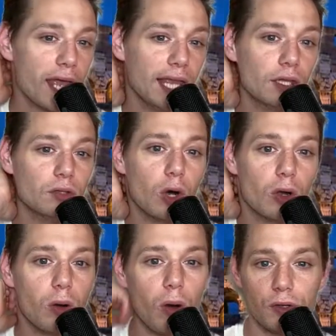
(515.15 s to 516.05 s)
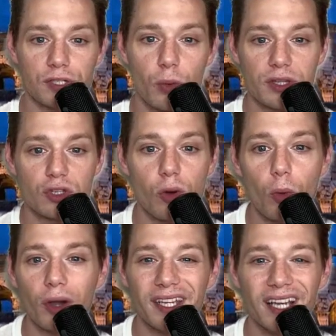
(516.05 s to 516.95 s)
in the logo also went to a
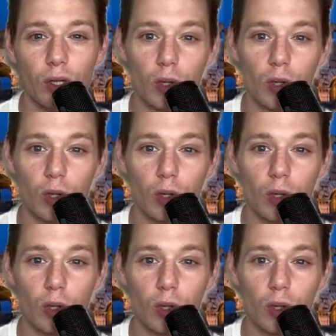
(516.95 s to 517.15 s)
more yellow